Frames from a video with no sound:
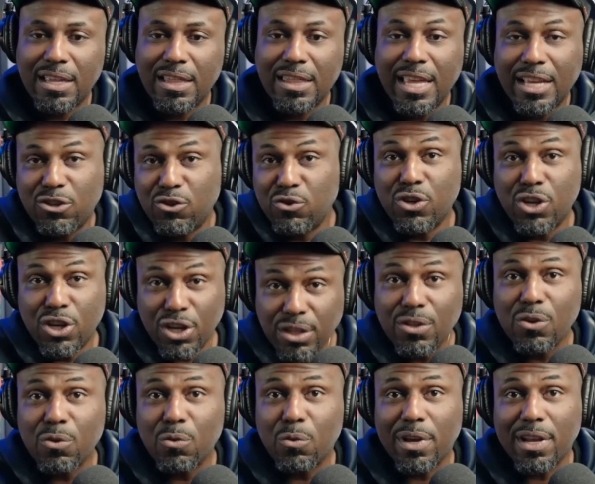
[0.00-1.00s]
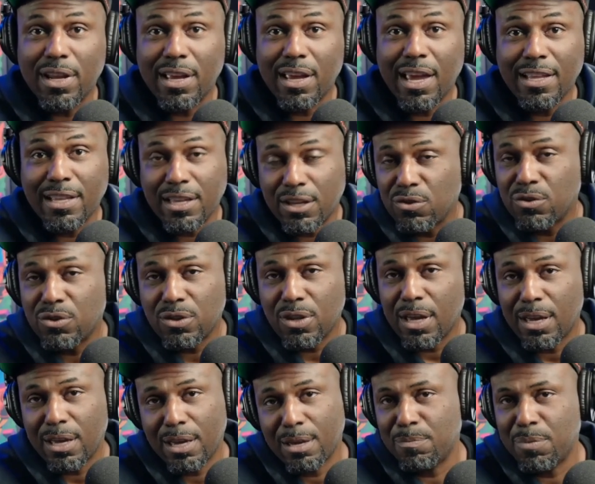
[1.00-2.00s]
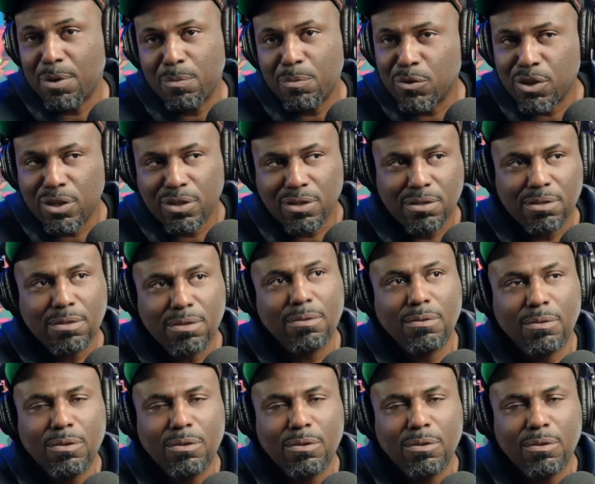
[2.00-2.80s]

that you could do it and then you and people just